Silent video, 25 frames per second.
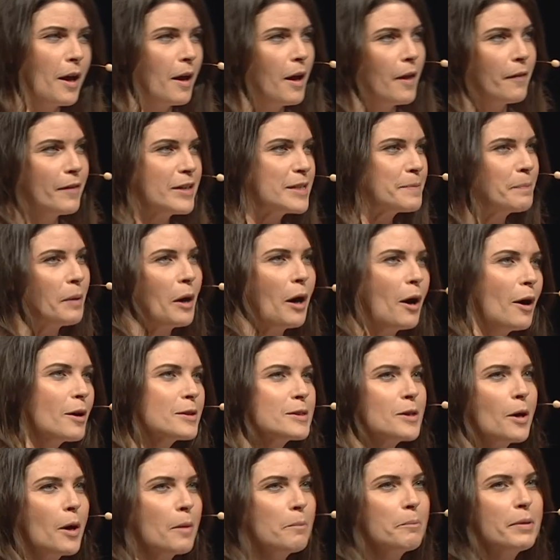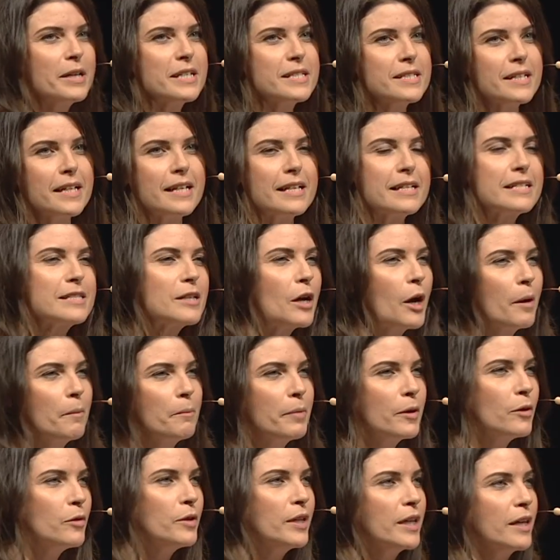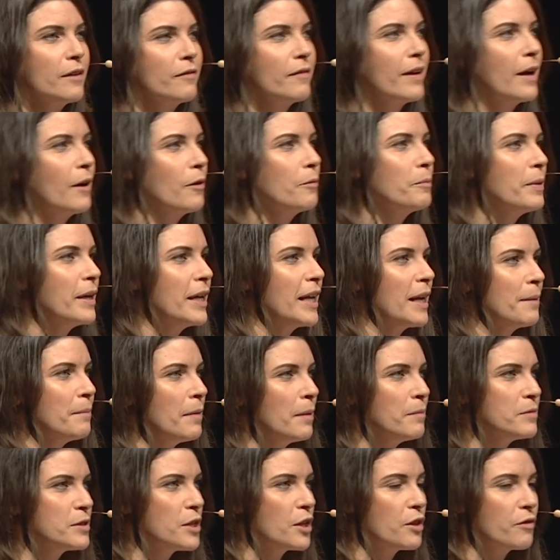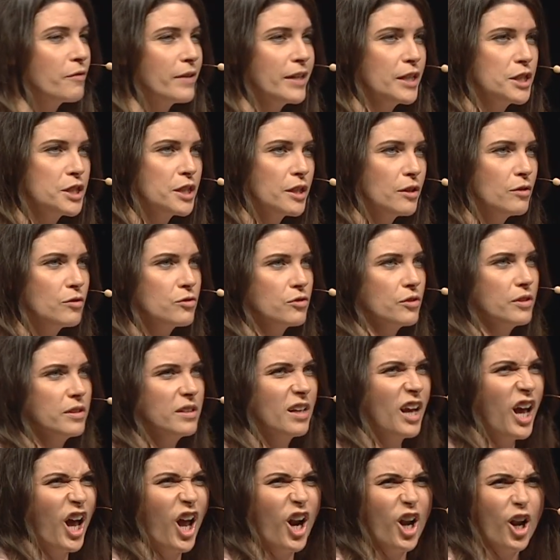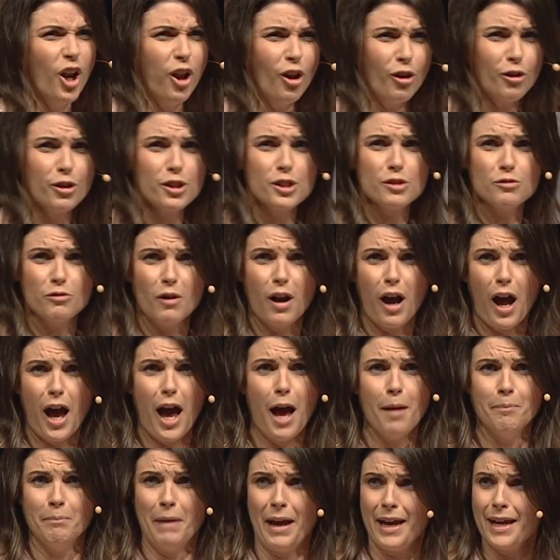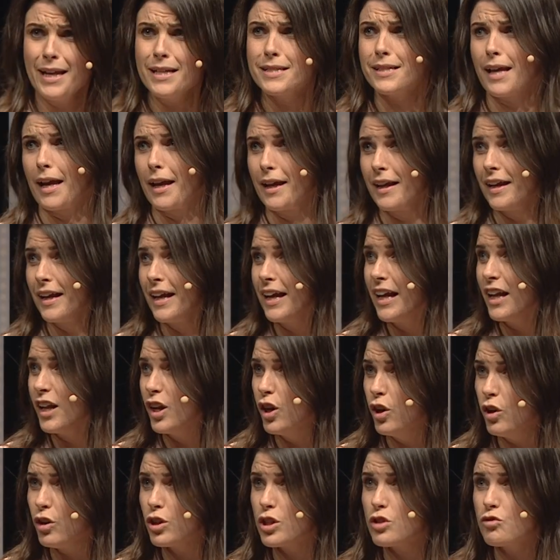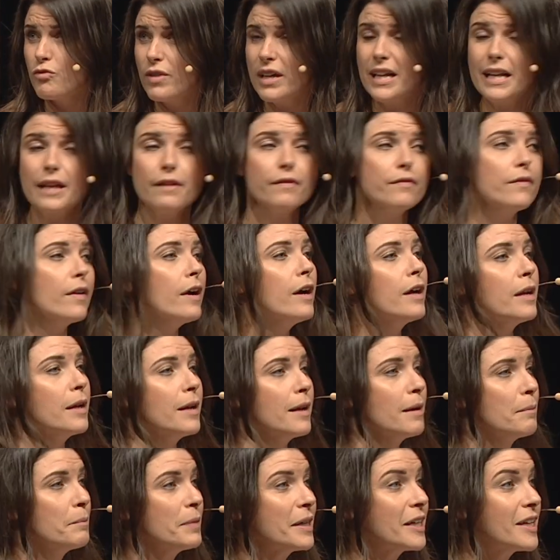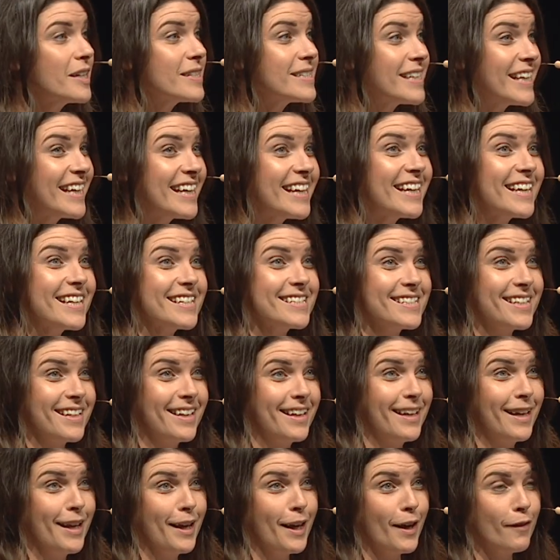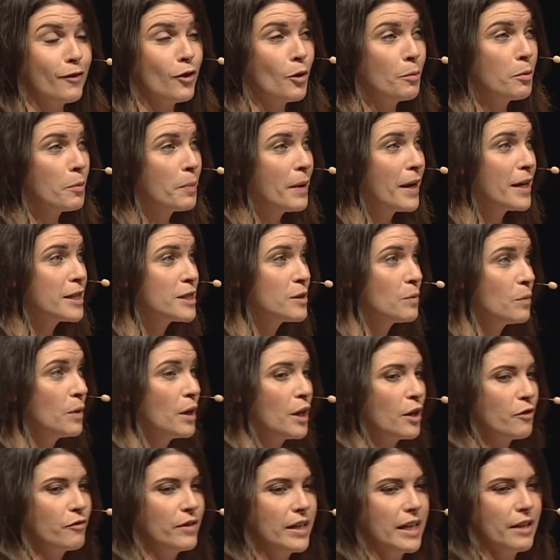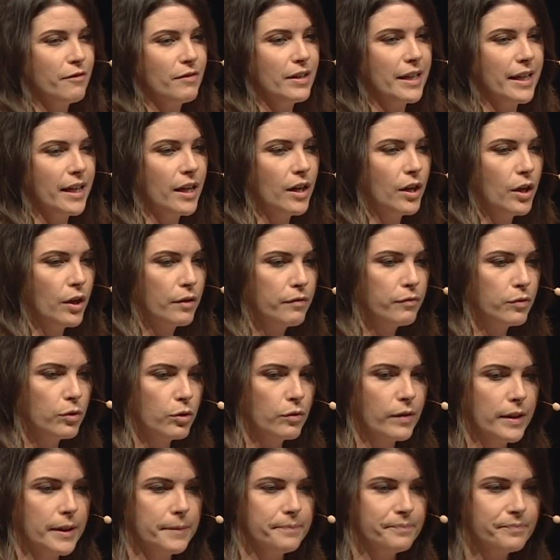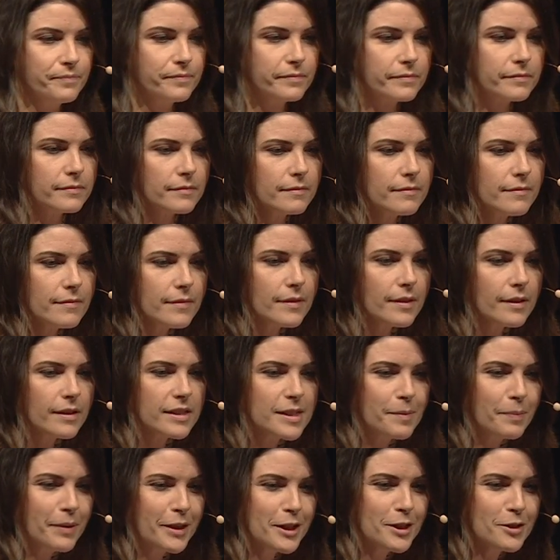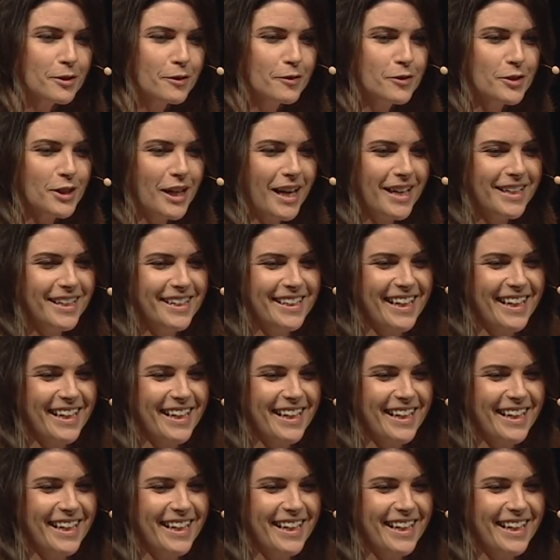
This part-time business that I'm building around being a mum to 3 children looks amazing, looks really fun, because it is, if you're prepared to work really, really hard for it. There's a picture of Jane and